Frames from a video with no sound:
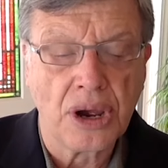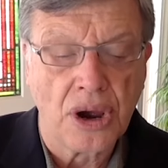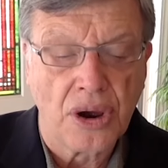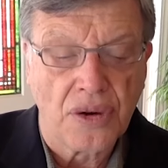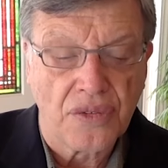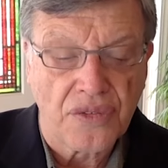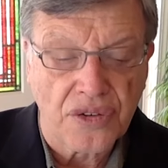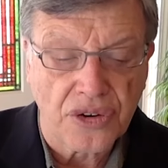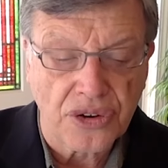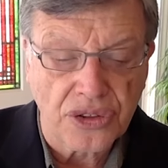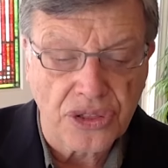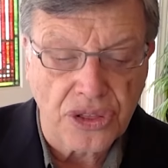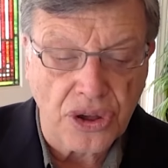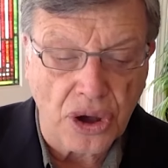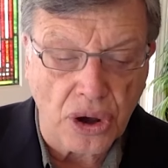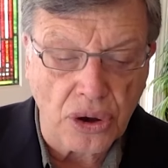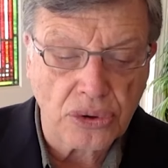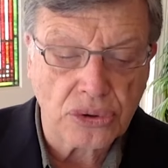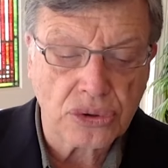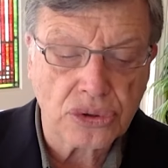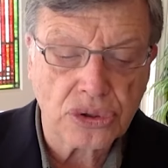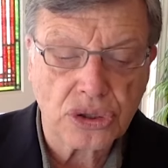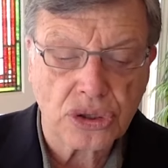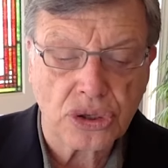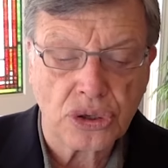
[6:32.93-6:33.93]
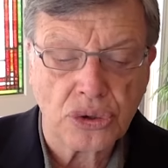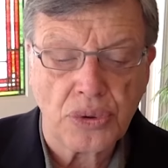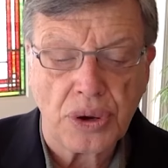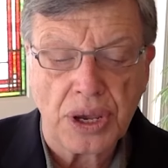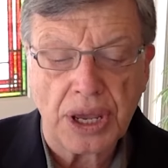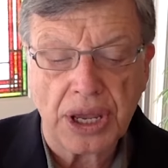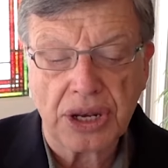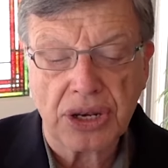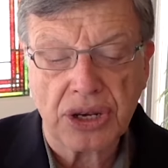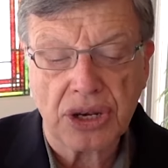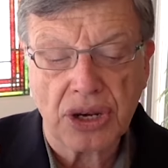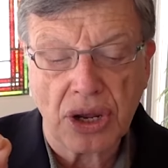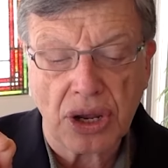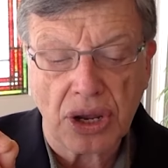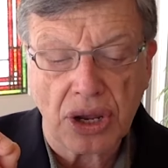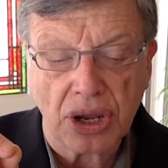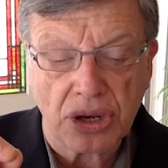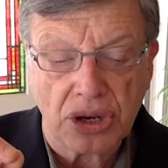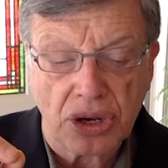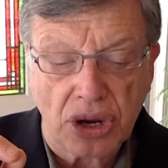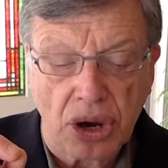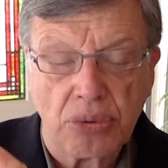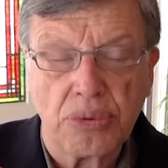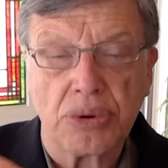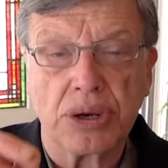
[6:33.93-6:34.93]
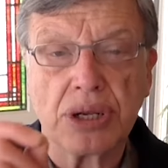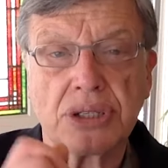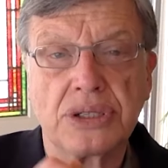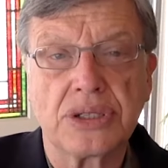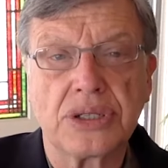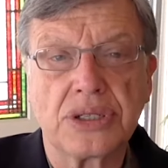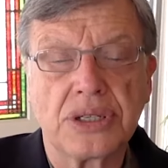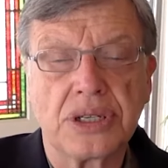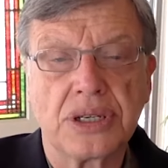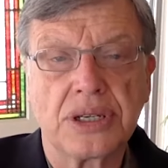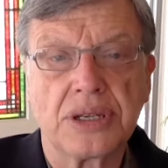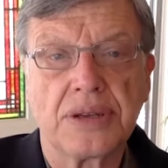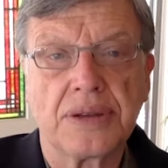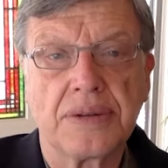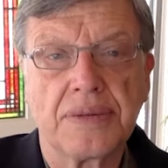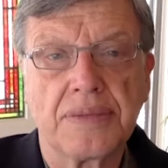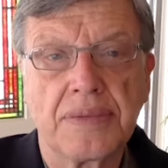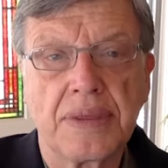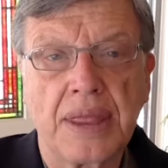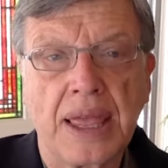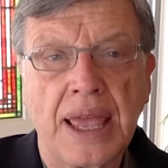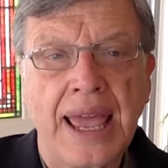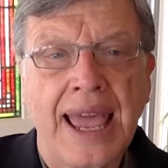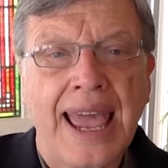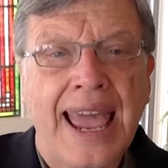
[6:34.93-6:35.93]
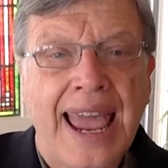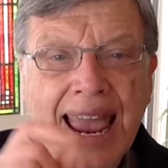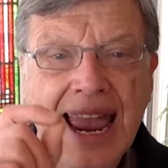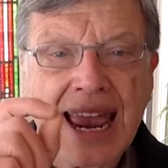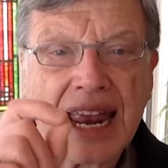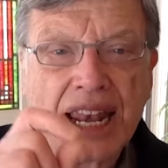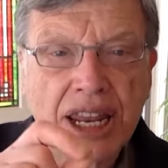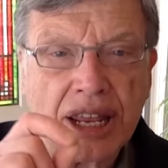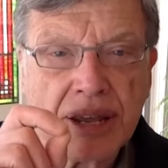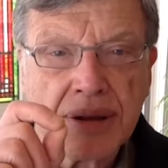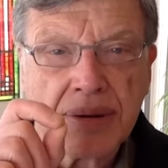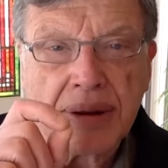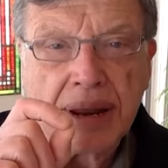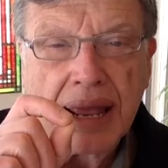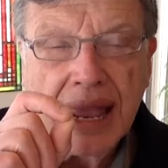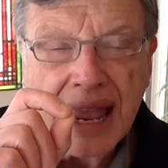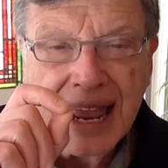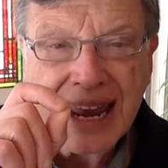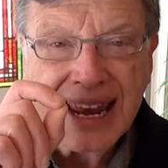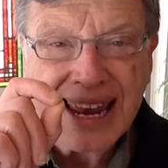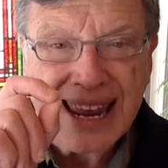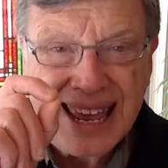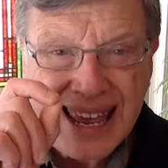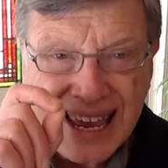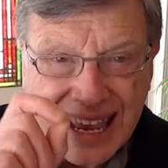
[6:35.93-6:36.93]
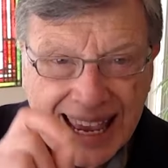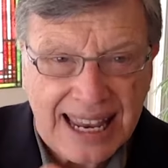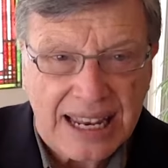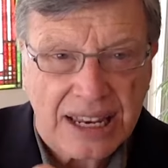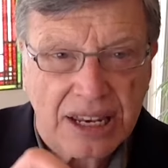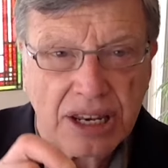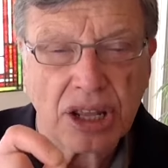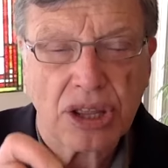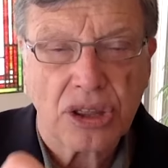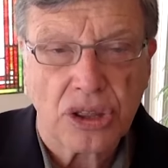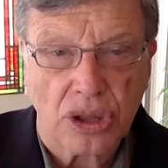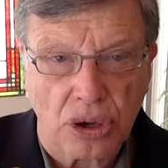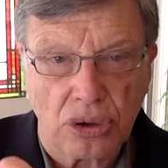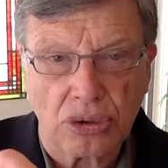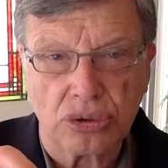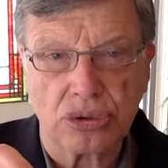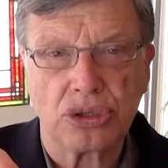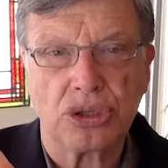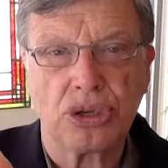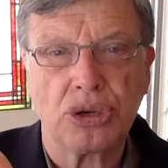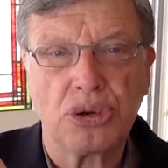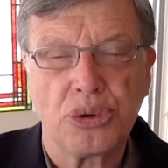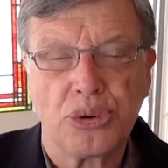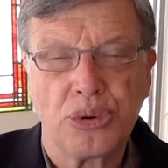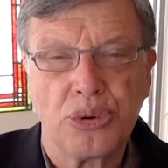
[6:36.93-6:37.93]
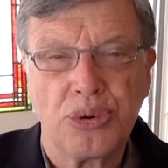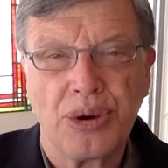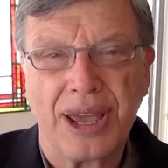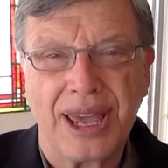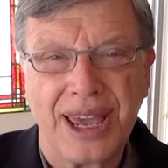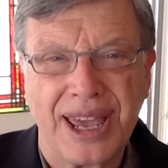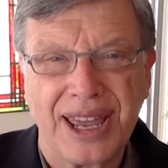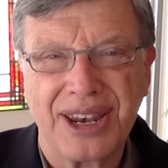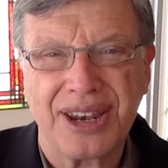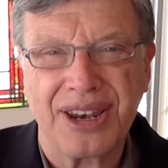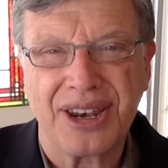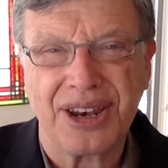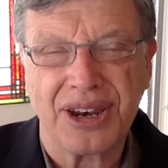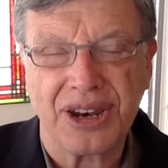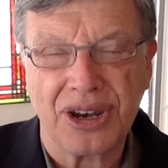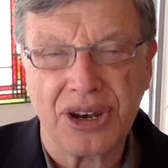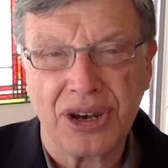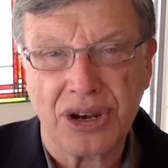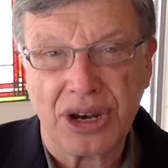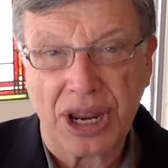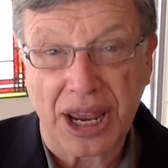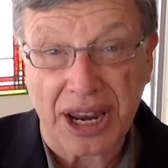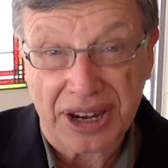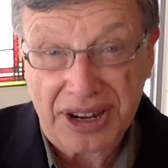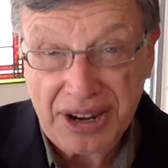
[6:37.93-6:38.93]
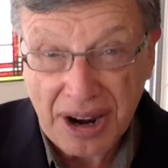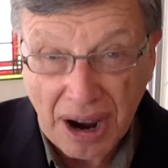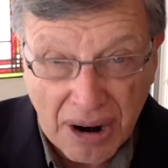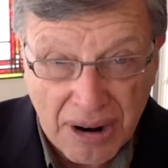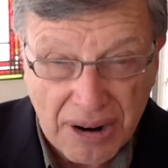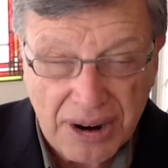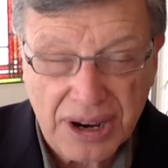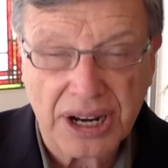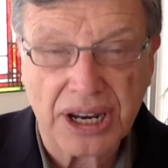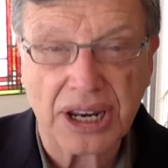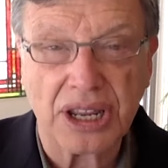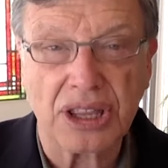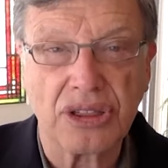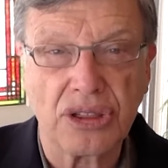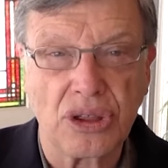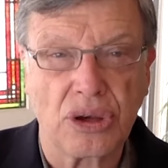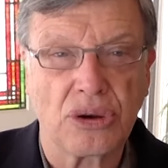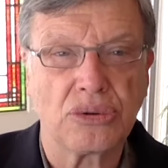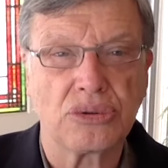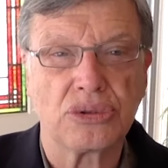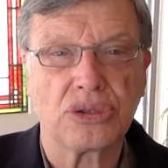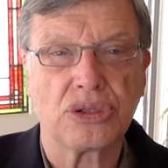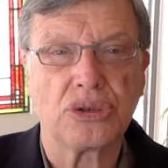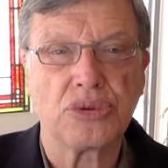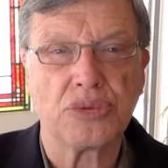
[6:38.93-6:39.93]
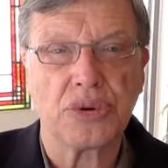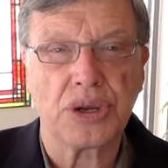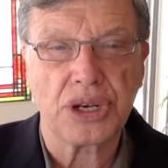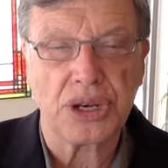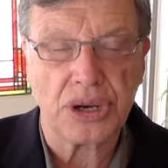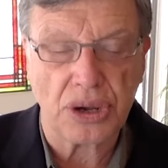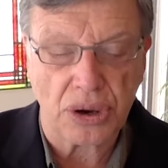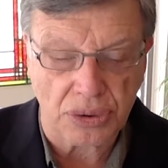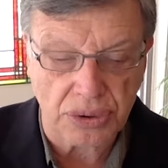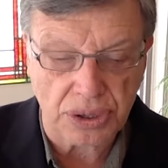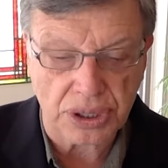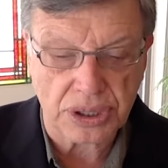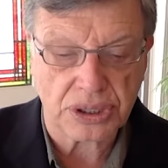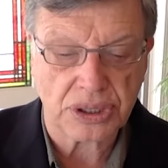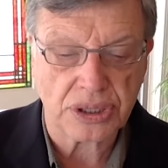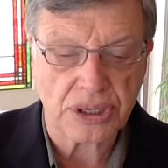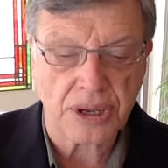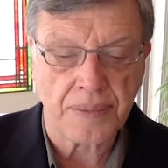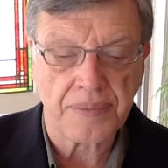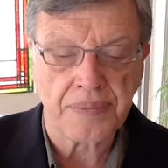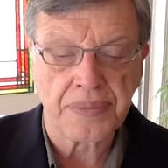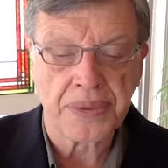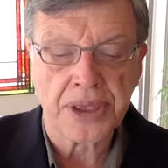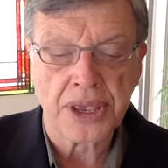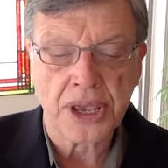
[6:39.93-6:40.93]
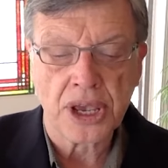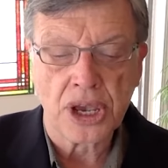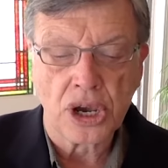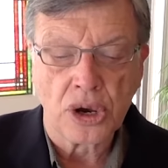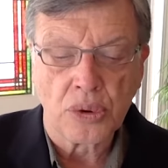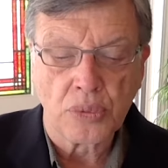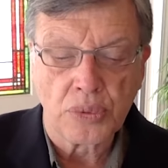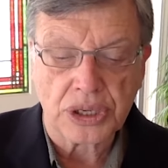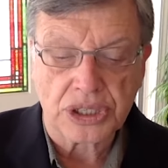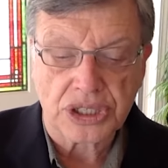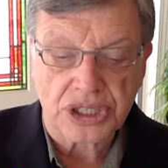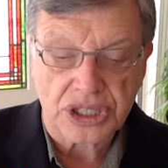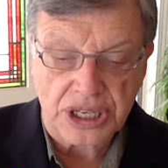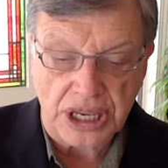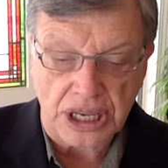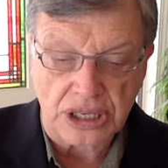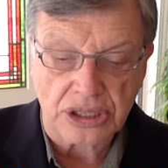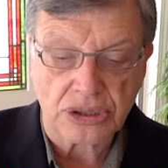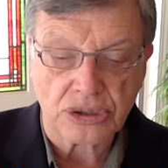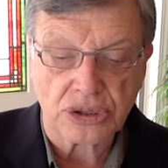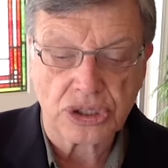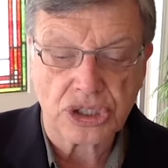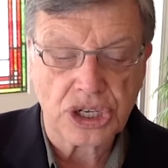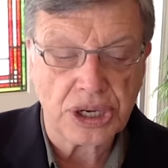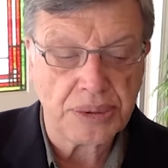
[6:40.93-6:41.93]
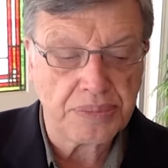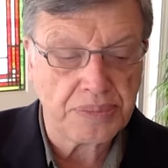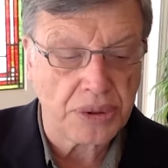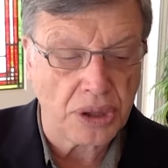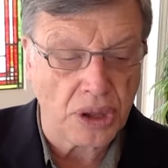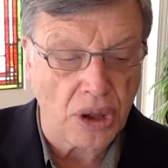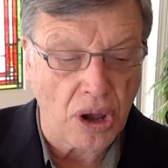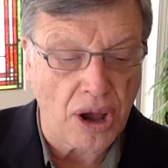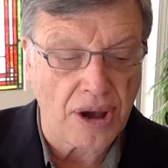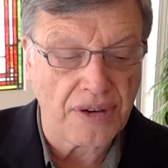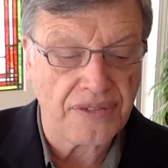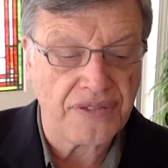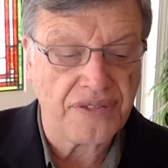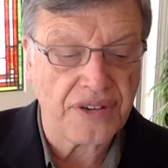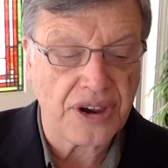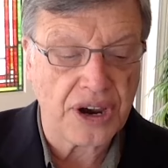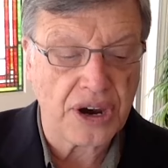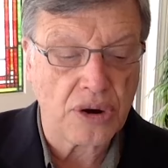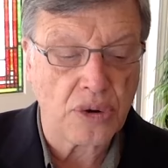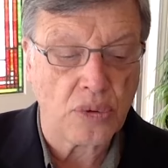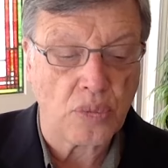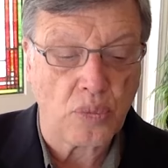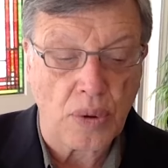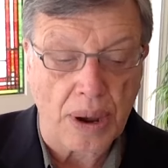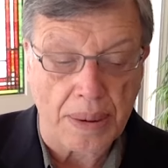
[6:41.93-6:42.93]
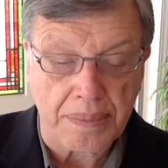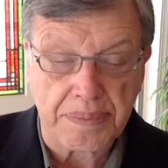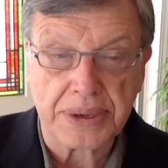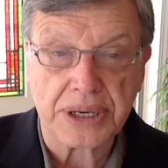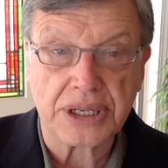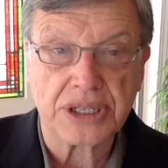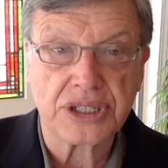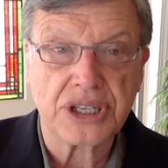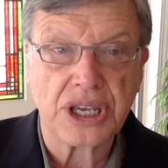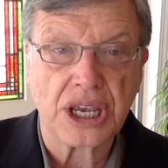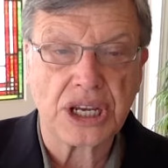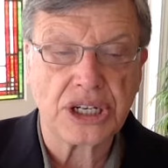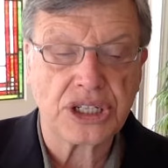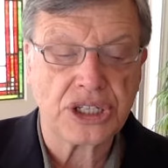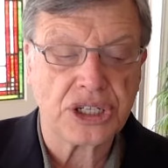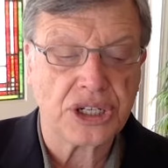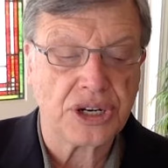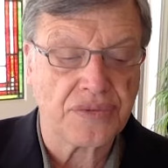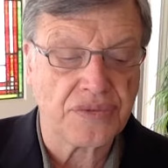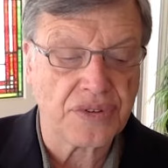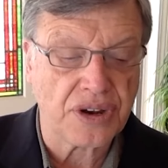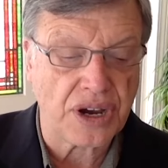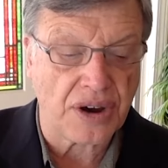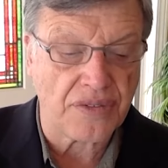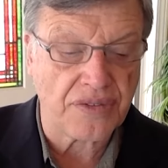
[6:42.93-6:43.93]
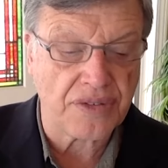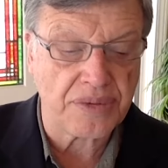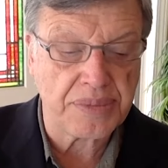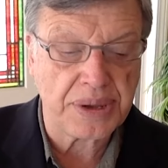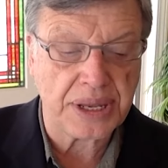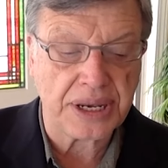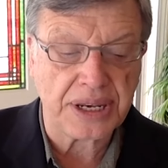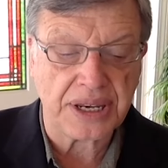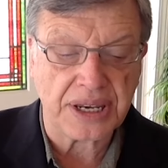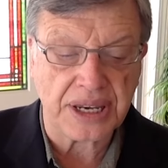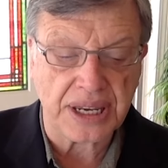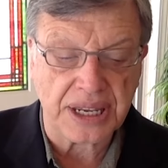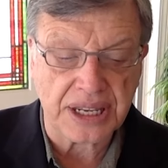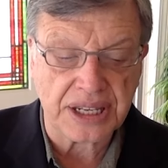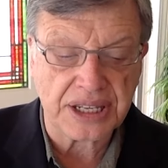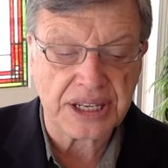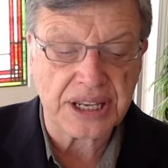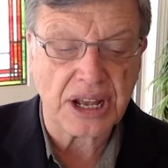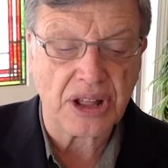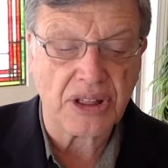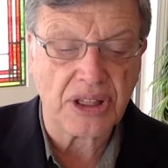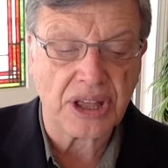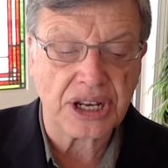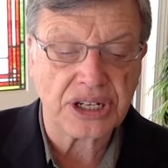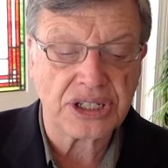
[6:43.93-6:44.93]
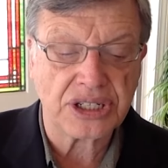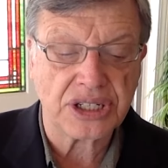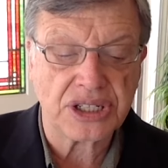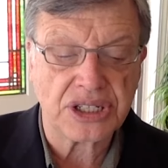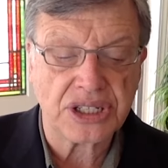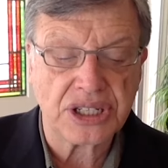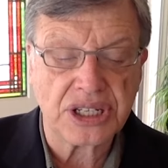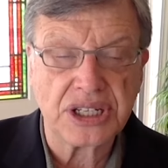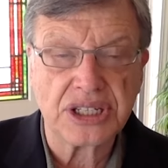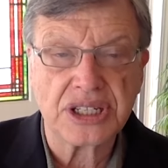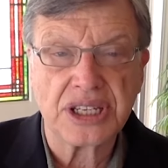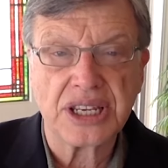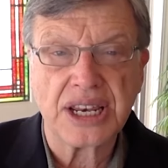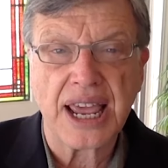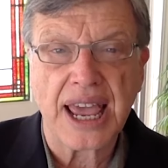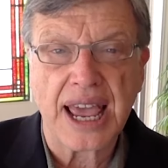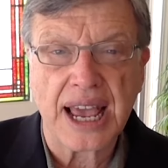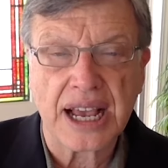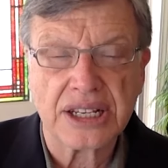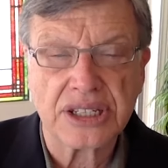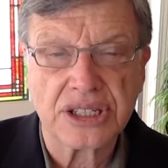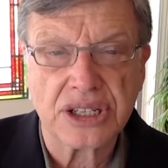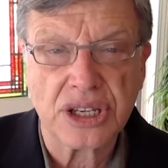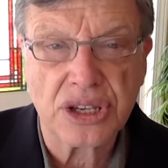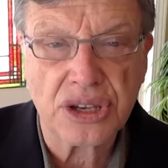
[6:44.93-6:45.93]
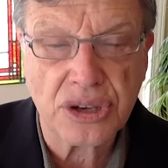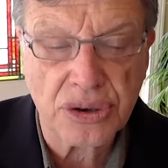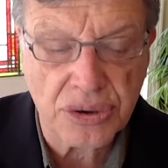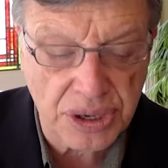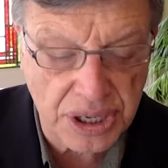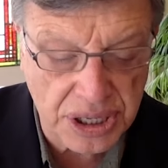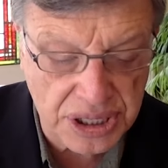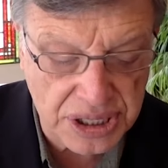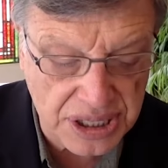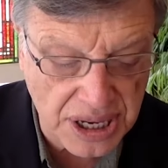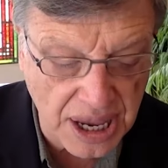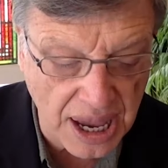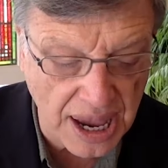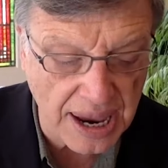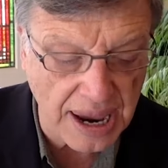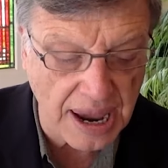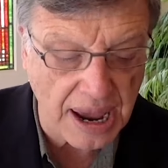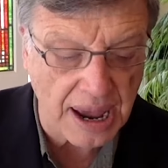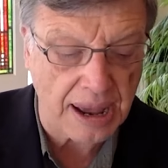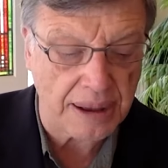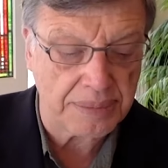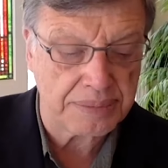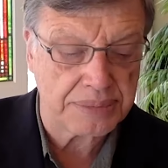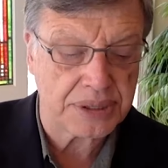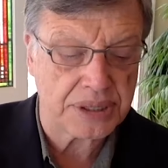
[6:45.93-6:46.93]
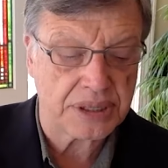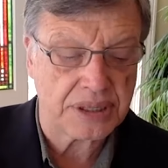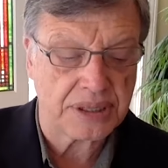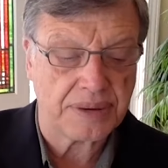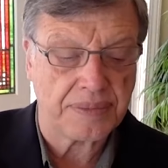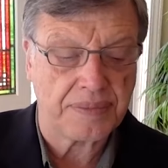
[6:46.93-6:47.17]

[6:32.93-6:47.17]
for those who had noticed and hit those who had and targeted those who had noticed with censorship, lawfare, weaponization of government and intel agencies, and executing psyops.